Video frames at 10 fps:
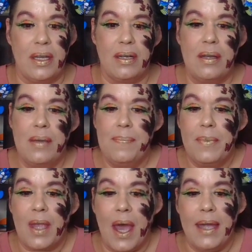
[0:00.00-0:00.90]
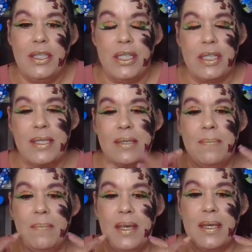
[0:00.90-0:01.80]
I just mixed
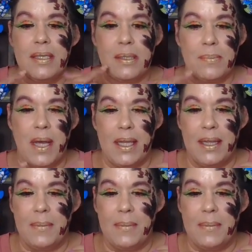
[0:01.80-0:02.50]
my lipsticks